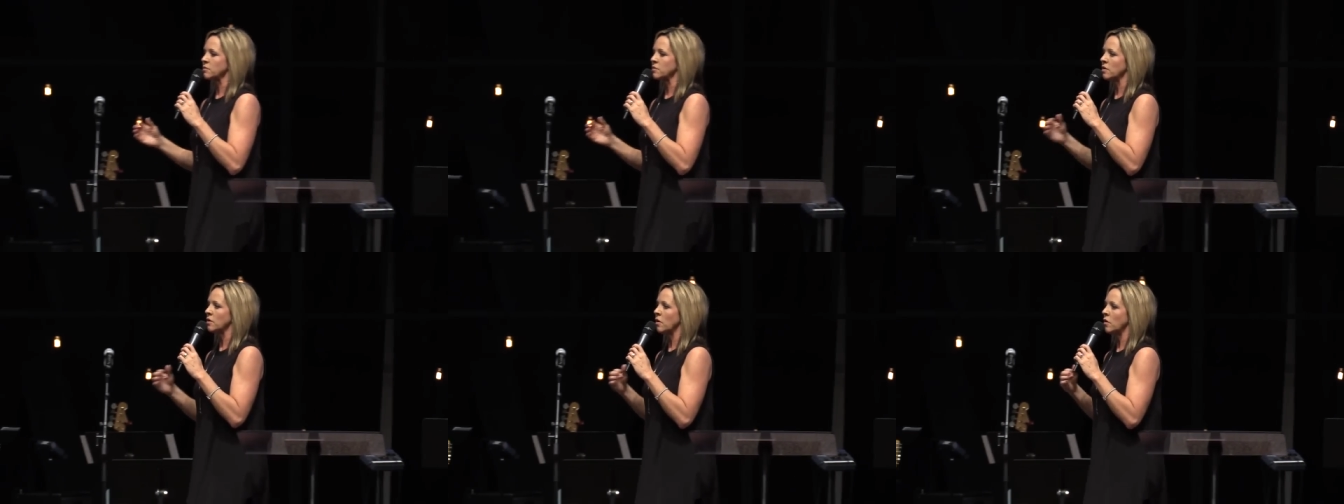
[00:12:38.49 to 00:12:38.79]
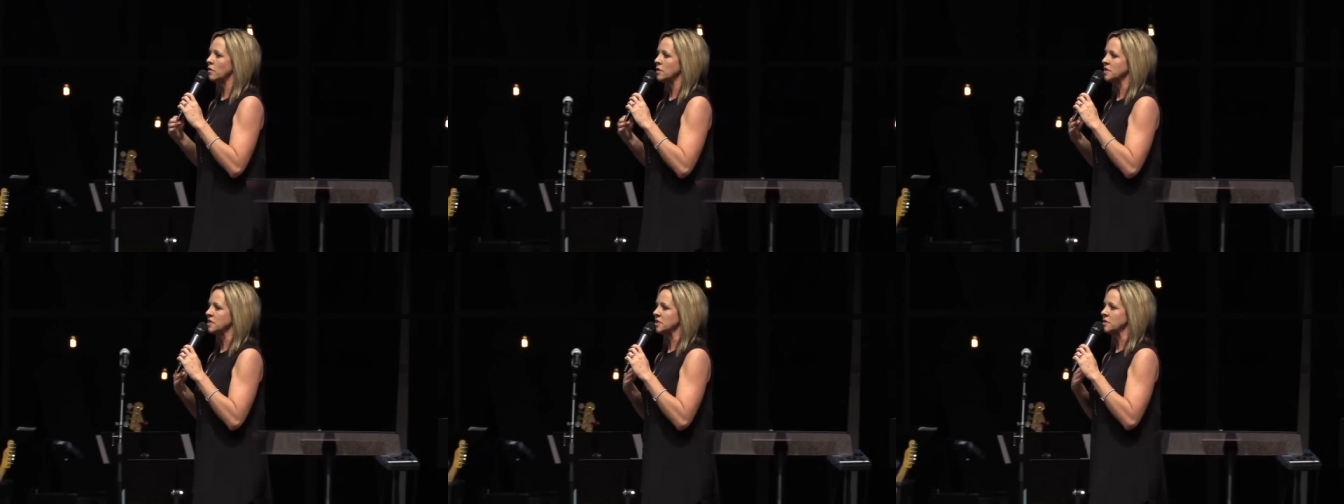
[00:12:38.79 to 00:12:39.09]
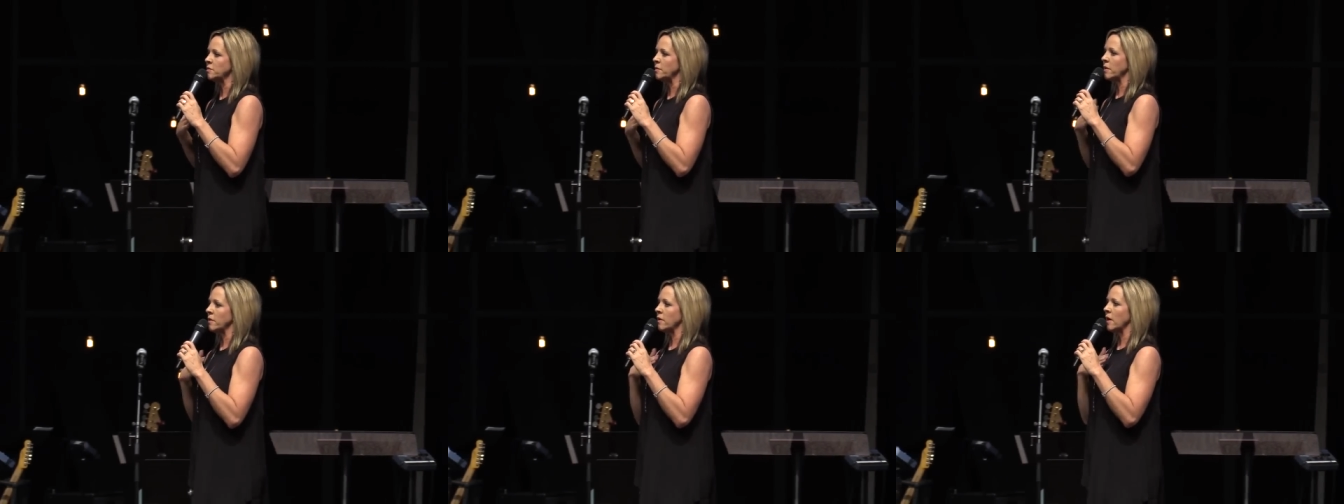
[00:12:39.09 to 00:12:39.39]
where the Holy
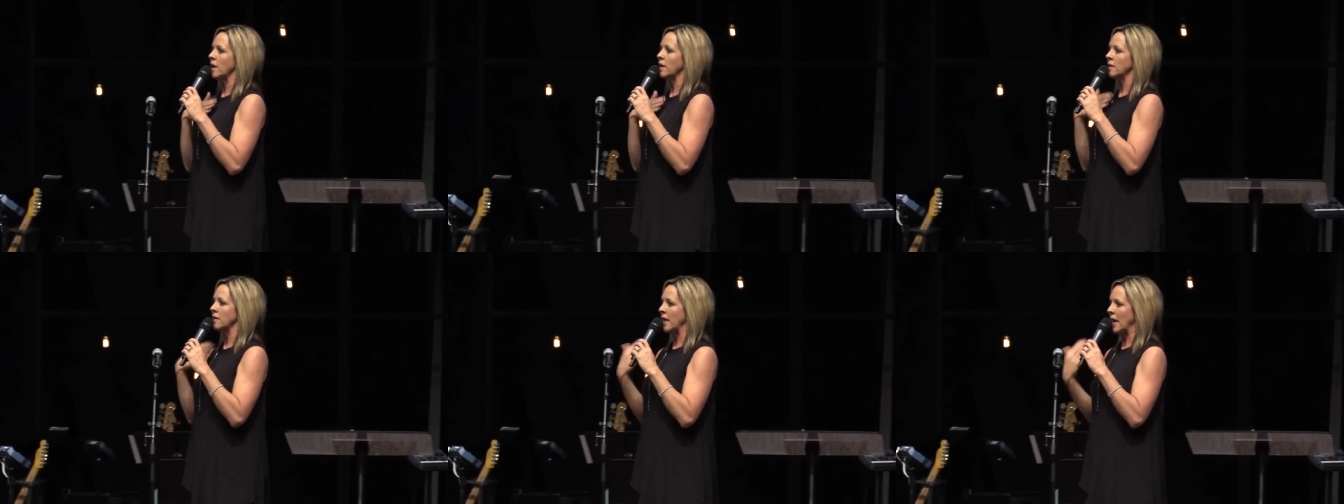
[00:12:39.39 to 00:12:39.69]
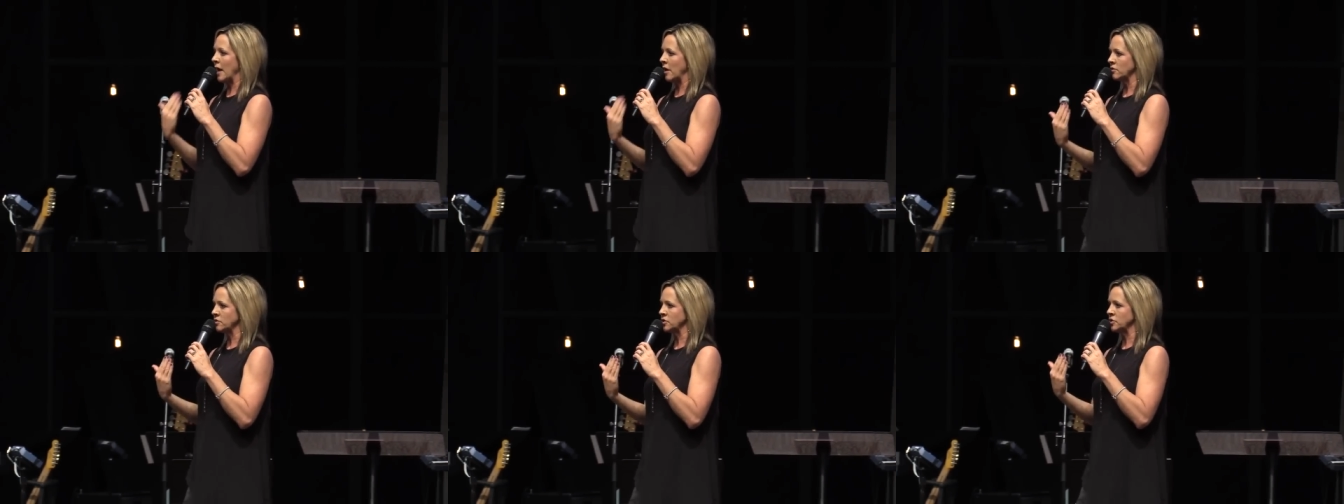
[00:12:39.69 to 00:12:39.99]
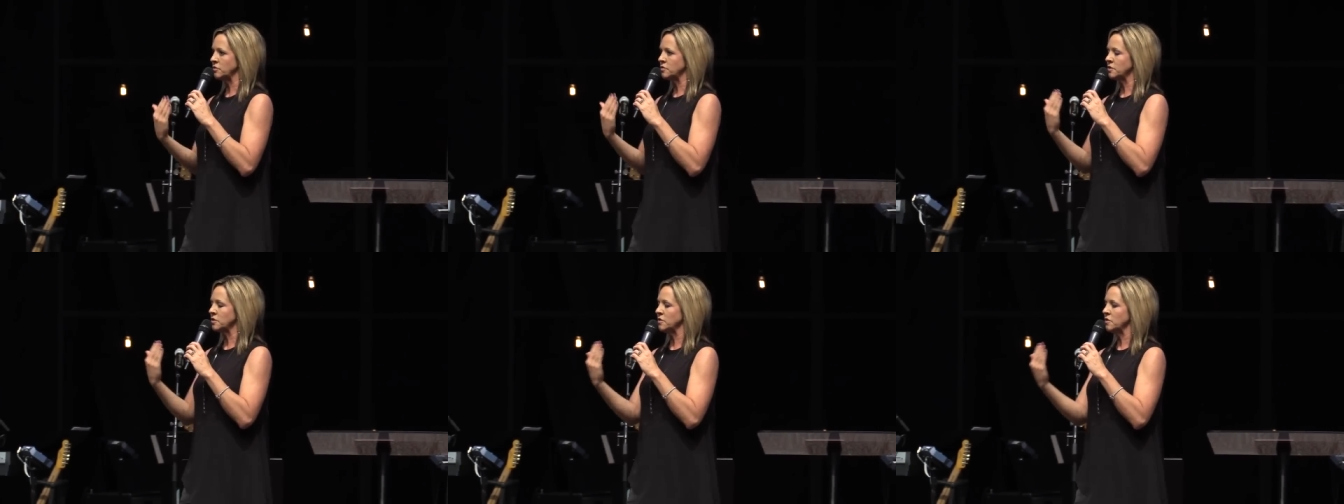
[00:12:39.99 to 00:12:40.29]
Spirit allows
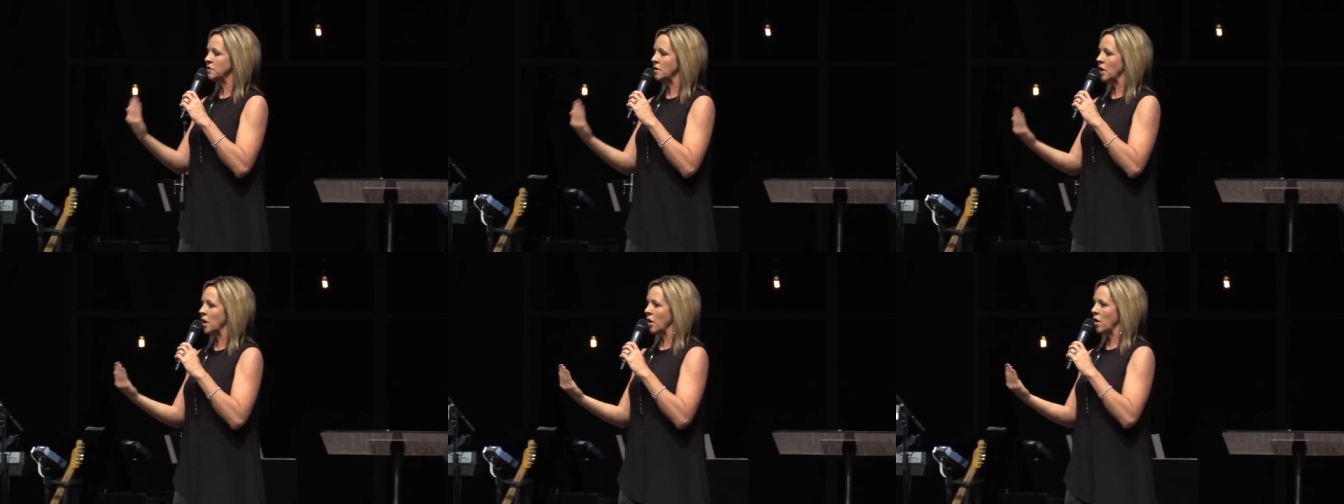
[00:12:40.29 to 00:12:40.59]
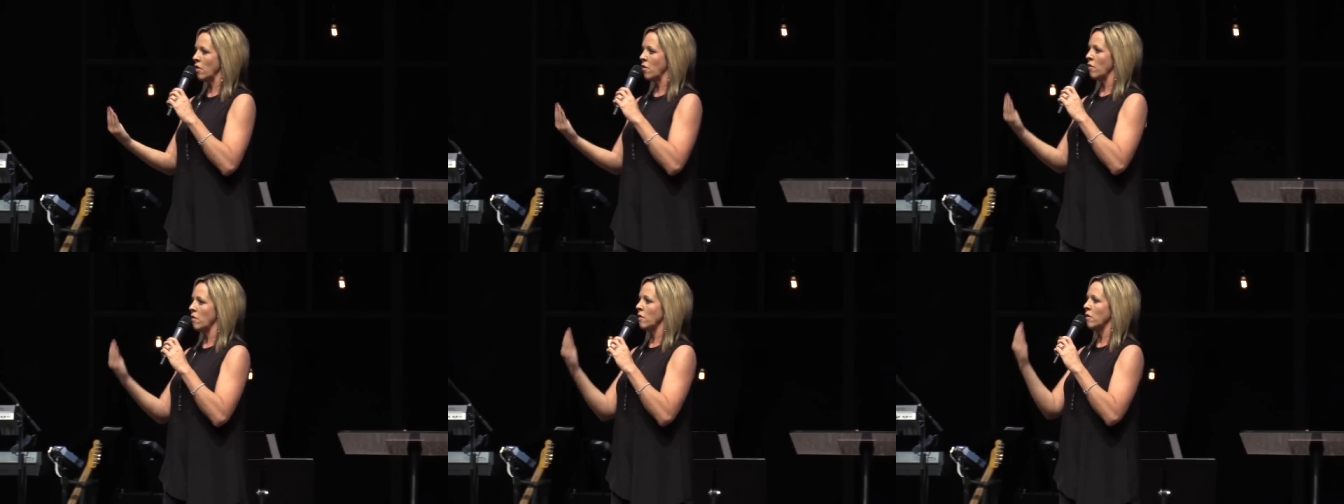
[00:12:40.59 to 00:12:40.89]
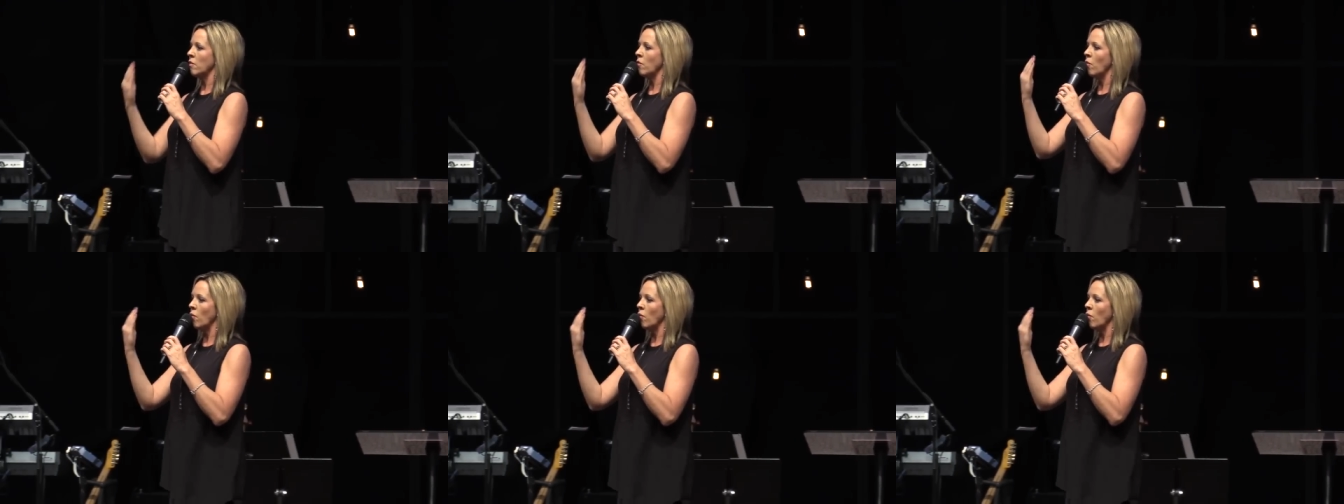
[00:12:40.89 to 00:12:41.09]
you to know